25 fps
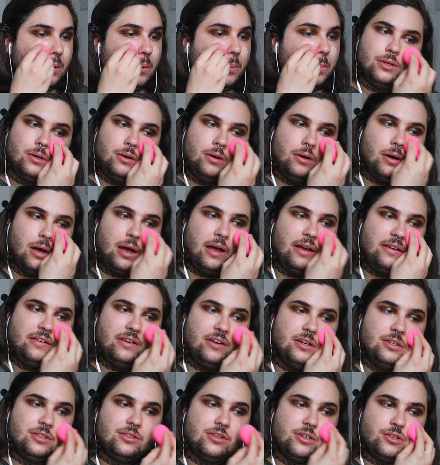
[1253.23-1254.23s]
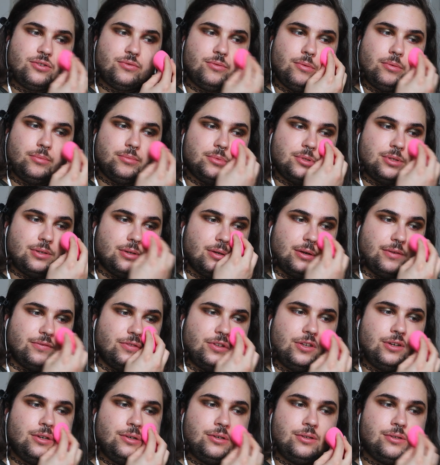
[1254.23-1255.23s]
So I got in touch with a mental
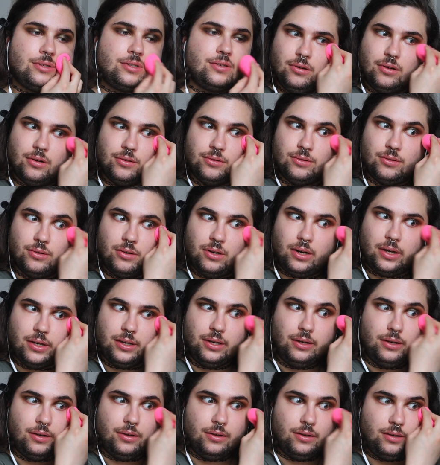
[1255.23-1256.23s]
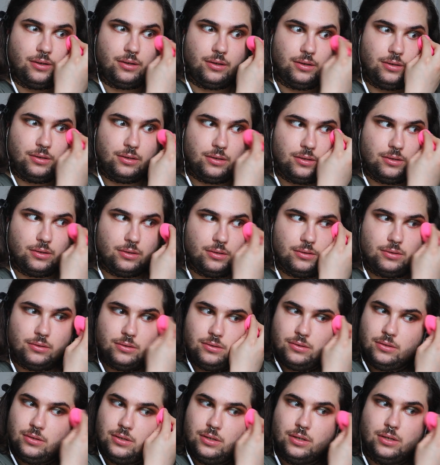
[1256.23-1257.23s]
health nurse on a like kind
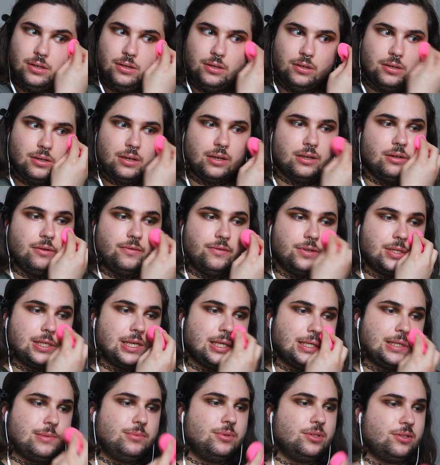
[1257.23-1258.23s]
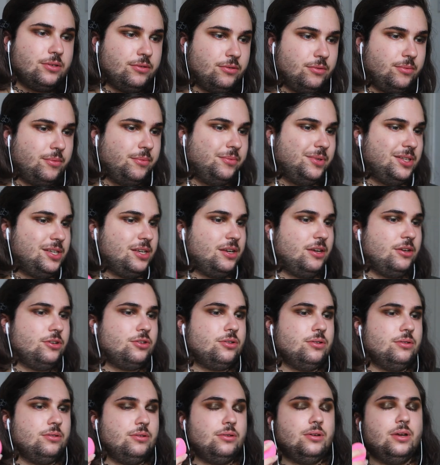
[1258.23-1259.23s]
of assessment around my
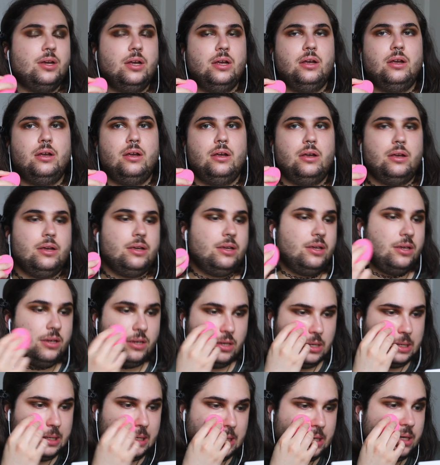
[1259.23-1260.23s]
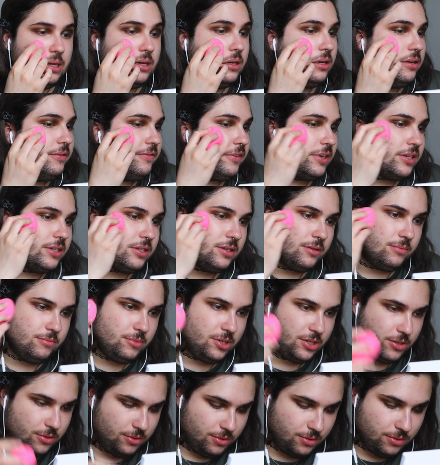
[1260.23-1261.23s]
medication. He invited
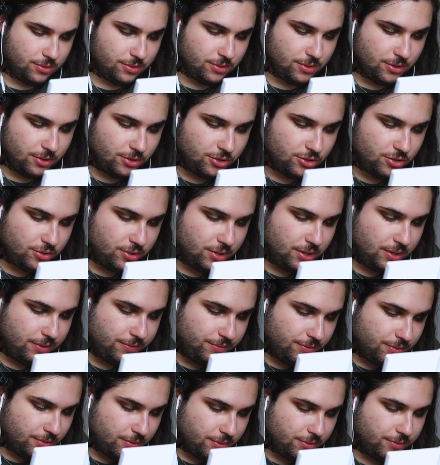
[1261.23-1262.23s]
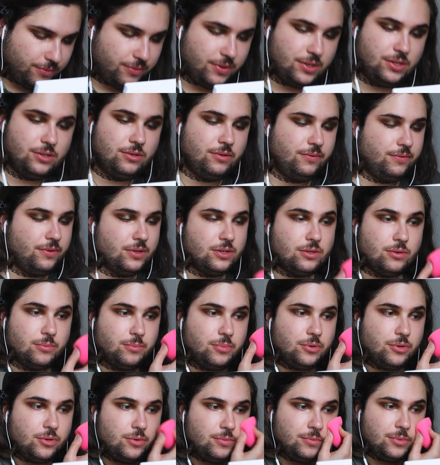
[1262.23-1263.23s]
me to the surgery for a face-to-face
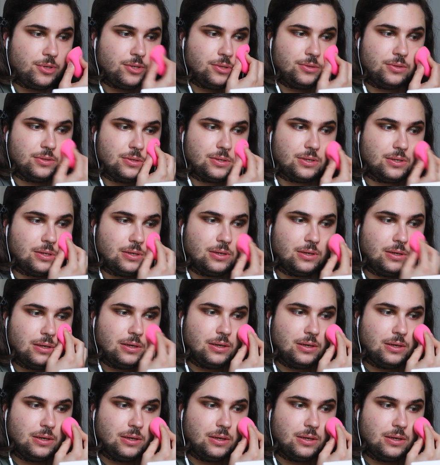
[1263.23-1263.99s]
appointment.